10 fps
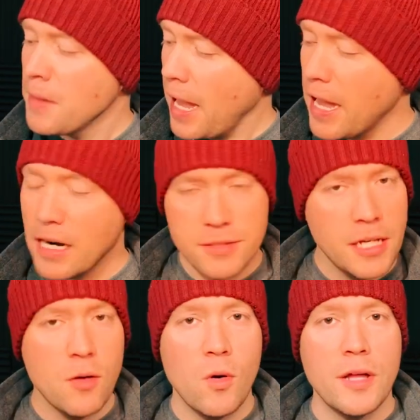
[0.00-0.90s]
And I'll tell
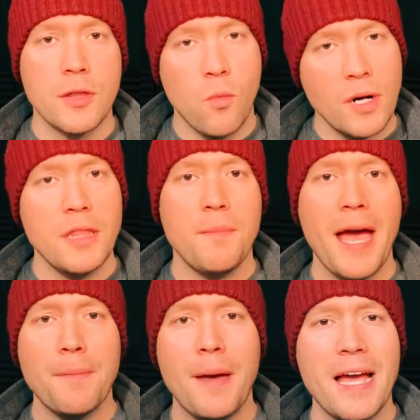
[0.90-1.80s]
you what, the one in the
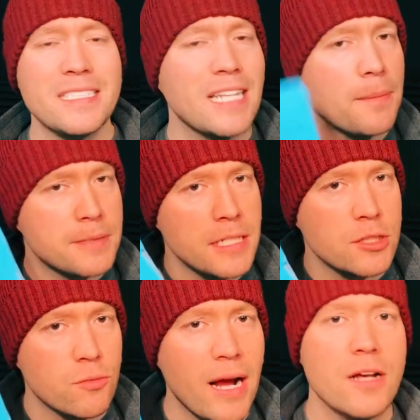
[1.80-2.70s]
backpack stopped
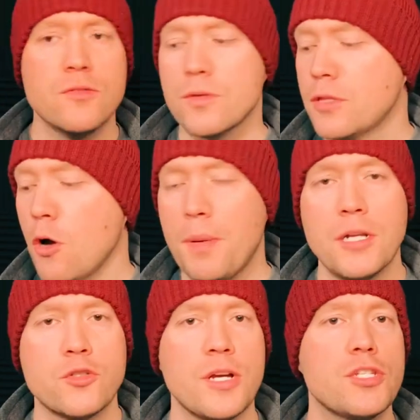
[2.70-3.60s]
six rounds with no
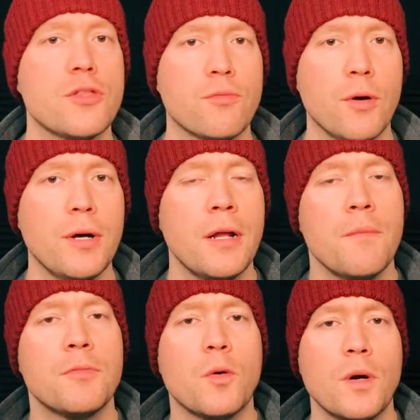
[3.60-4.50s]
penetration through it.
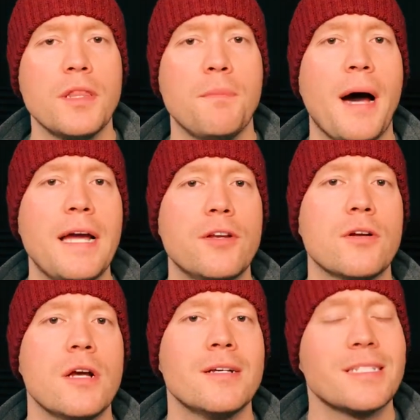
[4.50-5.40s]
The one in the
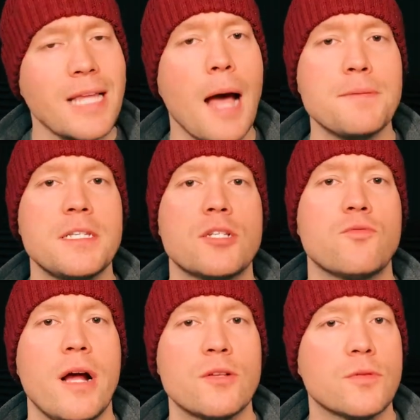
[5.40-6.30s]
binder stopped six
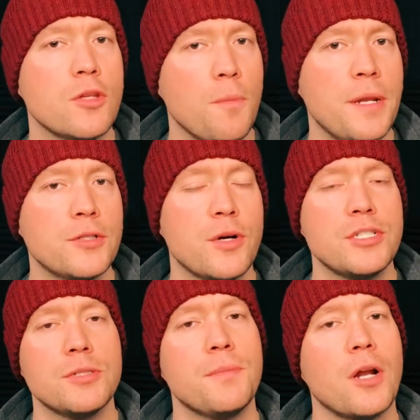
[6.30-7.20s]
rounds with no
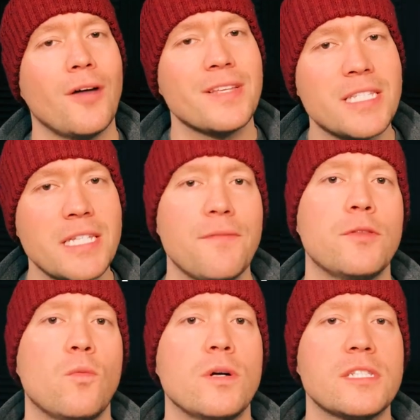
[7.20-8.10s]
penetration, but on the seventh
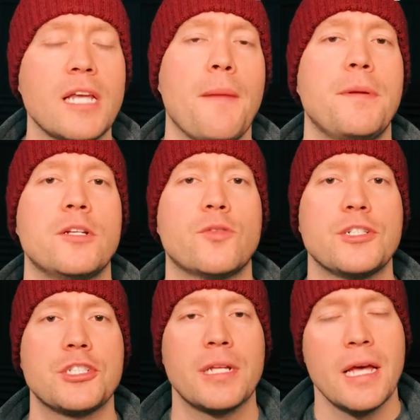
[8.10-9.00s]
one stopped
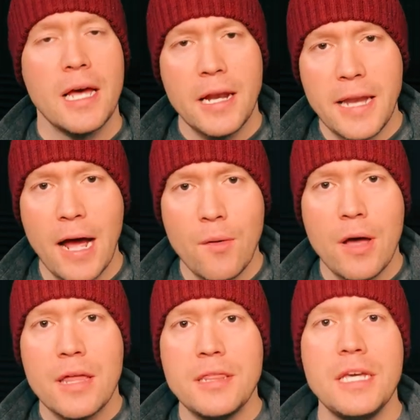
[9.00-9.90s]
penetration. Now,
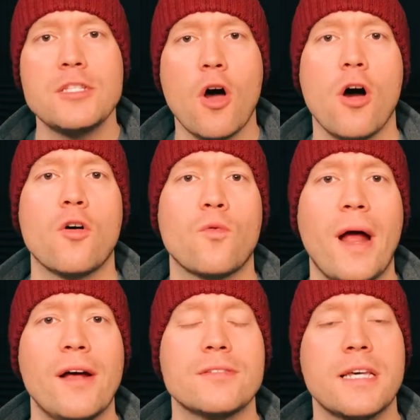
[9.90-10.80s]
these are
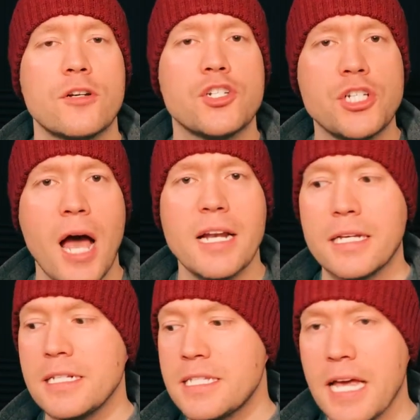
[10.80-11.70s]
rounds that are shot
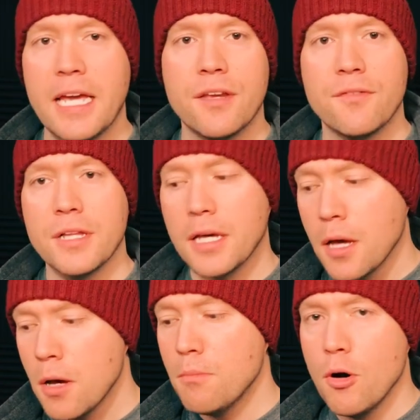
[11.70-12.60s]
consecutively.
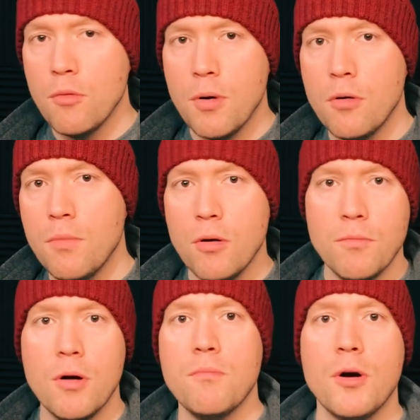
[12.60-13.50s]
Boom, boom, boom,
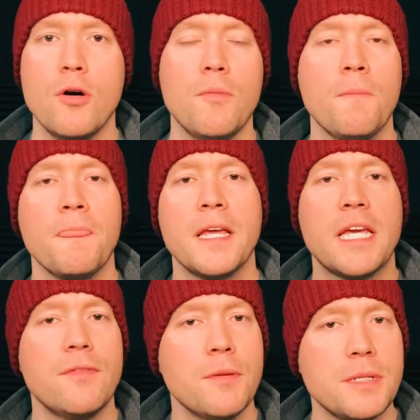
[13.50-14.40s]
boom, boom.
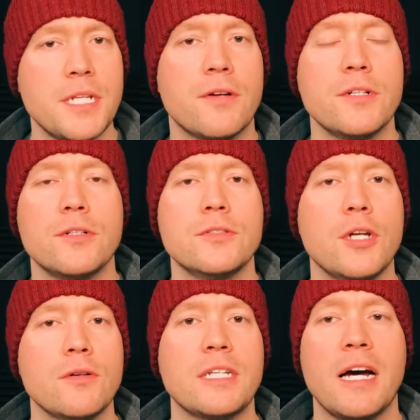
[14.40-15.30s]
Giving the material
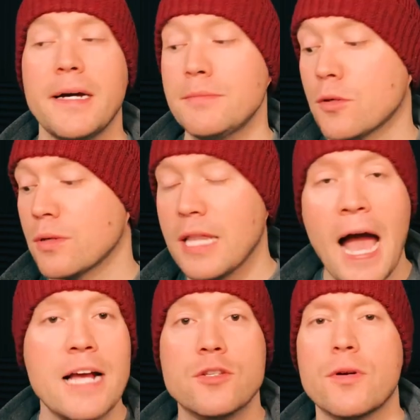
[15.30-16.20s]
no time to
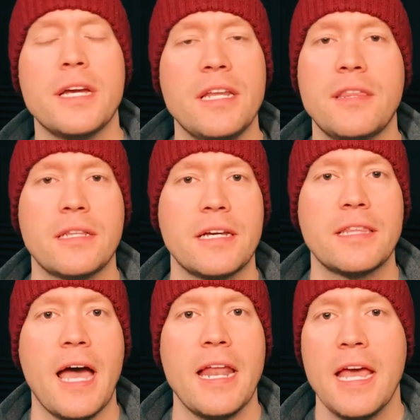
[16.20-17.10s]
relax or anything like
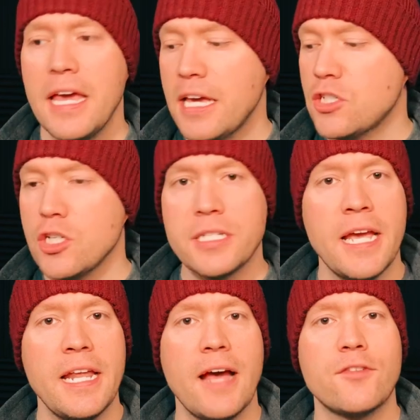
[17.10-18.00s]
that. It's just
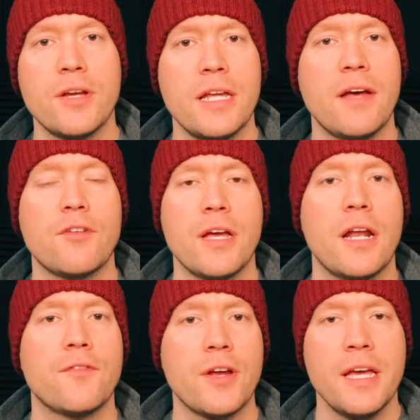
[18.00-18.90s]
hit after hit after hit
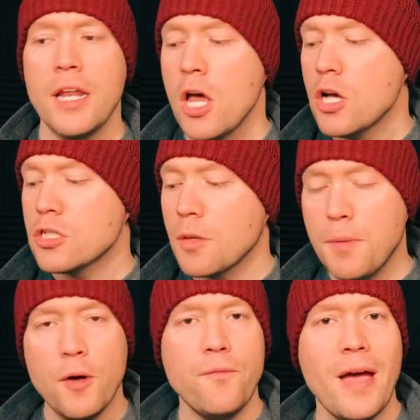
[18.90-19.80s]
after hit. So the
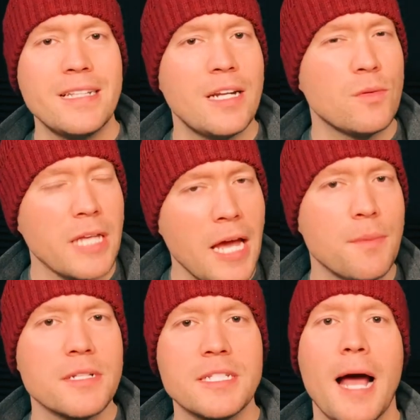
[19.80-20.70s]
pure fact that it was able
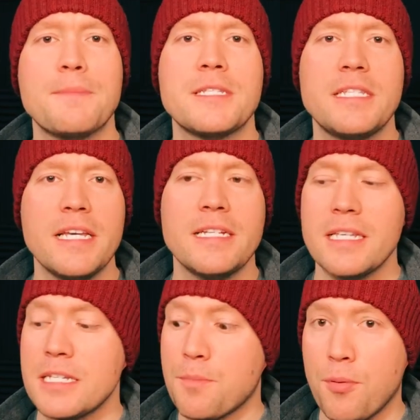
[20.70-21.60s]
to stop six
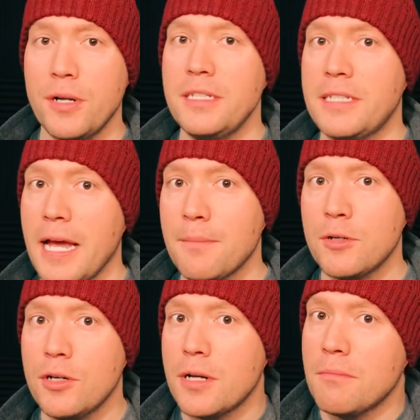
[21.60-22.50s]
is pretty damn
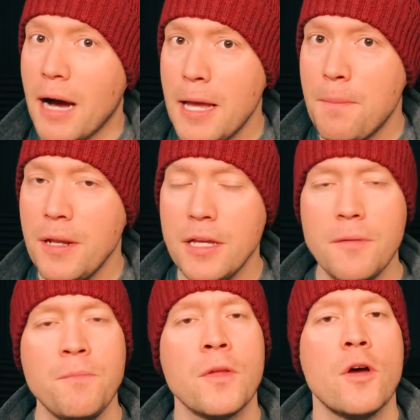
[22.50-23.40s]
good in my
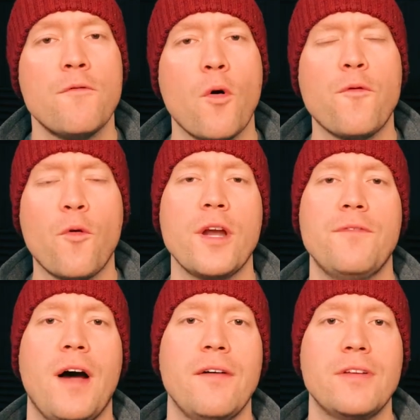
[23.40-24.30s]
opinion for
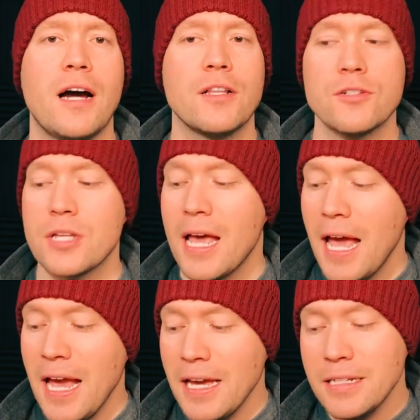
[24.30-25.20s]
forty-five dollars.
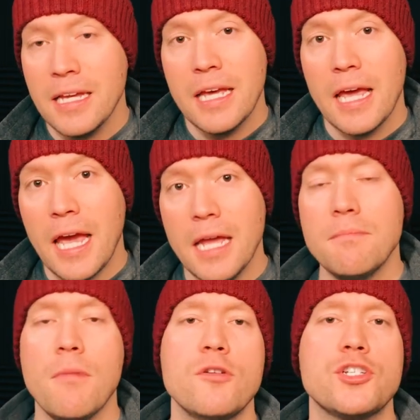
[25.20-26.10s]
And
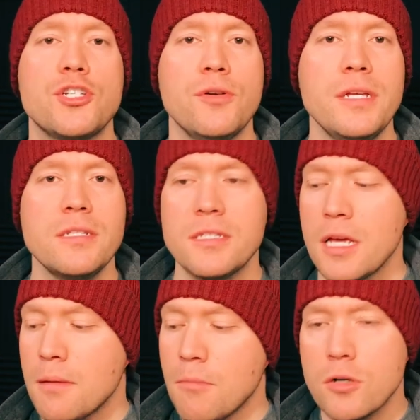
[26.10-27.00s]
in most shootings,
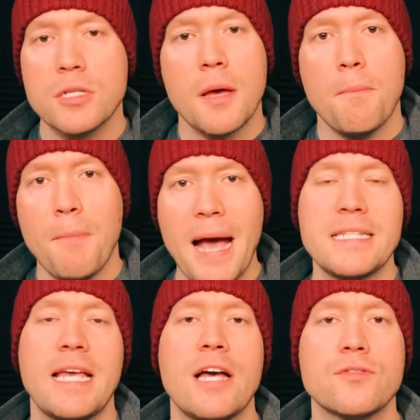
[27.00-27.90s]
most mass
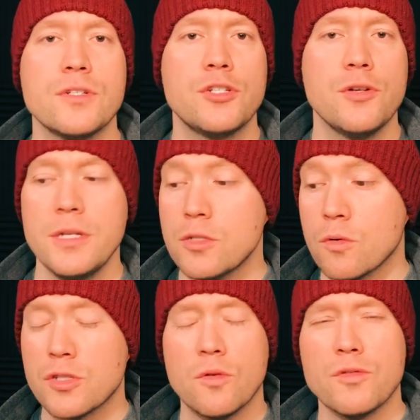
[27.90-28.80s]
casualty shootings
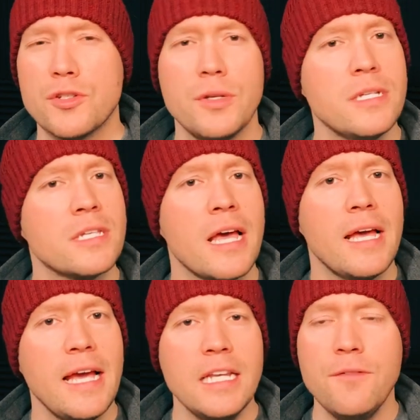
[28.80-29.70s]
or school shootings,
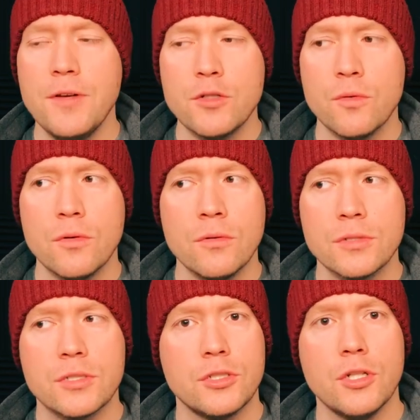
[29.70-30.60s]

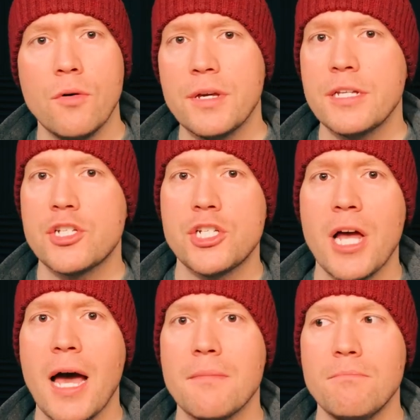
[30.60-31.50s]
individuals don't get
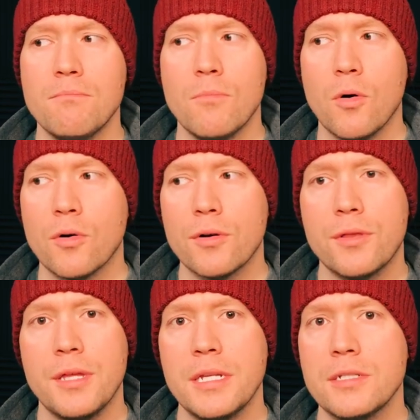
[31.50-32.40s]
shot more
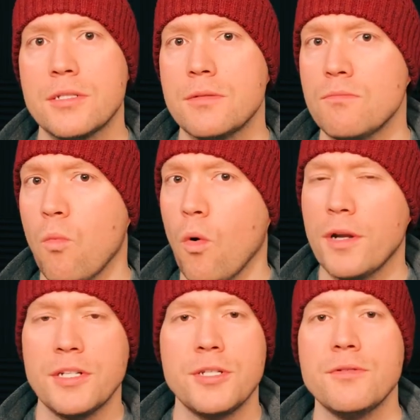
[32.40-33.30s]
than one
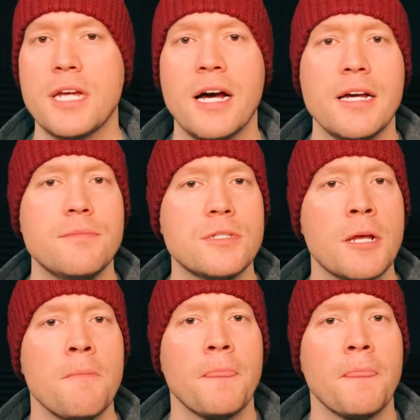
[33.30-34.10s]
to two times.